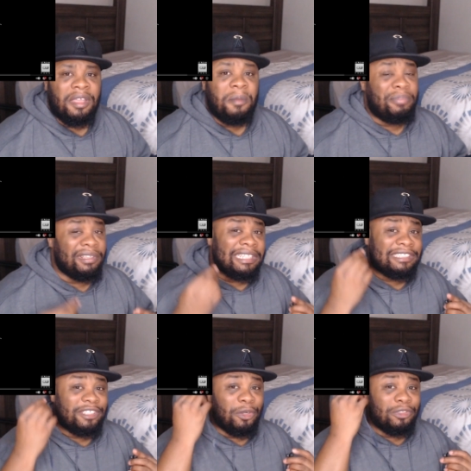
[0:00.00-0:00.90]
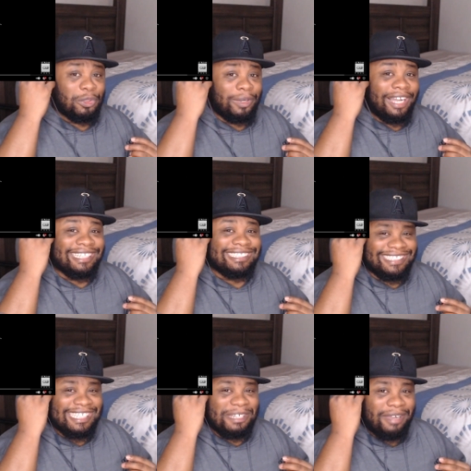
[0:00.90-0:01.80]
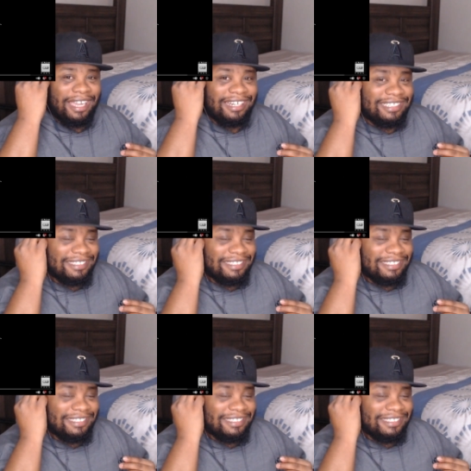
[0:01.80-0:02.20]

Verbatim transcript: Put these on so I can see better.